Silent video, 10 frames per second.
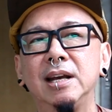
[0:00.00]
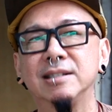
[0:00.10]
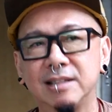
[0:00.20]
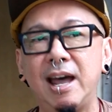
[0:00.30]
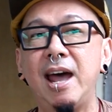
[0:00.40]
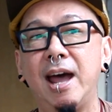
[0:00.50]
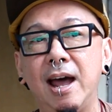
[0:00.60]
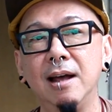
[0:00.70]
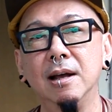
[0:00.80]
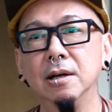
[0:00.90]
is
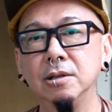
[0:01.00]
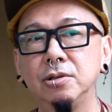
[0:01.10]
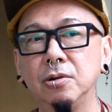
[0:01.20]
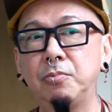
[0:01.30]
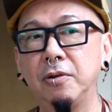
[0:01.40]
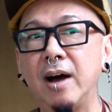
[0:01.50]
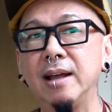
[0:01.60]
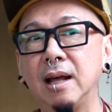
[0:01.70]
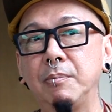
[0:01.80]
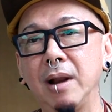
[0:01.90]
there to
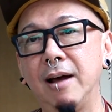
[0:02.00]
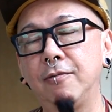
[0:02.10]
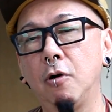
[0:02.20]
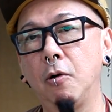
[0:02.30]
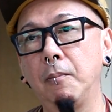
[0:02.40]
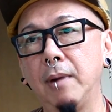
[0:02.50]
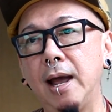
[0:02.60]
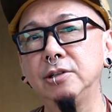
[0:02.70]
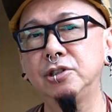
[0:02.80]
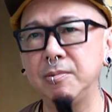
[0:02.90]
provide that platform.
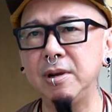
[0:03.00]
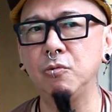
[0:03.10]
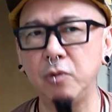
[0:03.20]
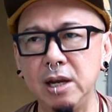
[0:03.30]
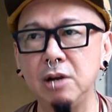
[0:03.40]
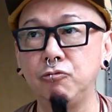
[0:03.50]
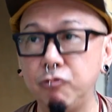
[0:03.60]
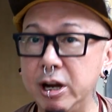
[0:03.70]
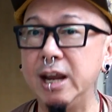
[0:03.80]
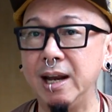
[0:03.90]
And Jimmy Wee
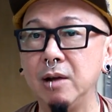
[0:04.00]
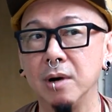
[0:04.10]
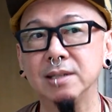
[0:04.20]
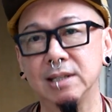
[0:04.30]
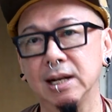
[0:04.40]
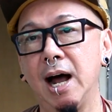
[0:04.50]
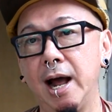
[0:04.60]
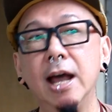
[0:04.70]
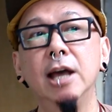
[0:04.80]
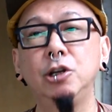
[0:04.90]
really was the
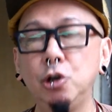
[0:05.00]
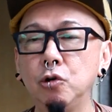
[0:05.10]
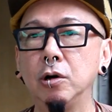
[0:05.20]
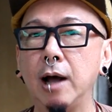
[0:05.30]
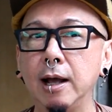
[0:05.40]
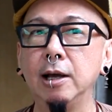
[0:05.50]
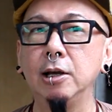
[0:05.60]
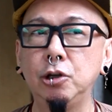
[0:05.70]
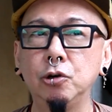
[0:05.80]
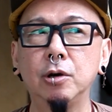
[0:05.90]
guy. You
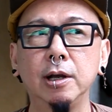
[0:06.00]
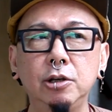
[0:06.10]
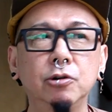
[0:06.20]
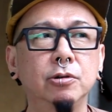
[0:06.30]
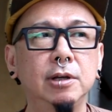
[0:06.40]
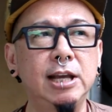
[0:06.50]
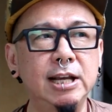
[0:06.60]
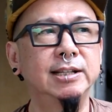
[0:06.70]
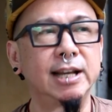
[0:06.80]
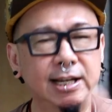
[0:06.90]

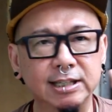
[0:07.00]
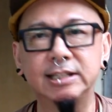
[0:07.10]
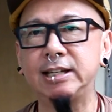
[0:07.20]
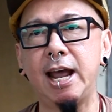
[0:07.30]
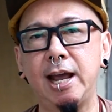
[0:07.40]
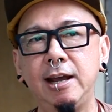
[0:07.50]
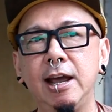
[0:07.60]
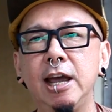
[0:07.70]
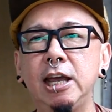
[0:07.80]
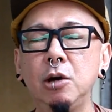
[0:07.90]
easily can say
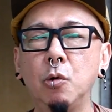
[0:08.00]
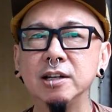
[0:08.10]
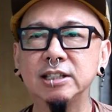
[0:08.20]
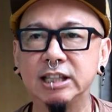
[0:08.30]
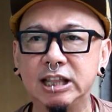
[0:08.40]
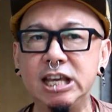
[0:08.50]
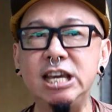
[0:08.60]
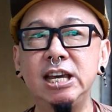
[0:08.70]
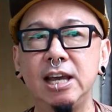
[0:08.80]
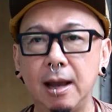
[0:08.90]
he was
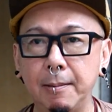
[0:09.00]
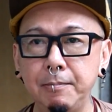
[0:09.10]
the